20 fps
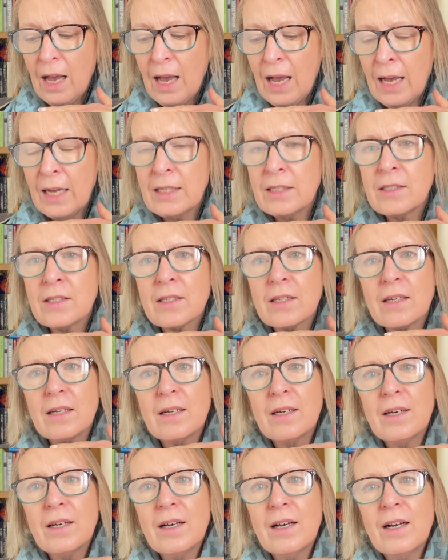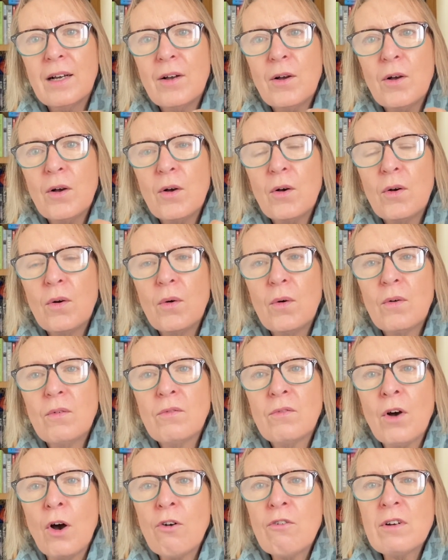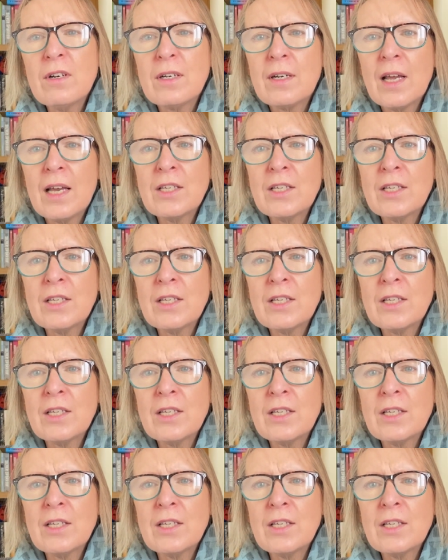And Rowan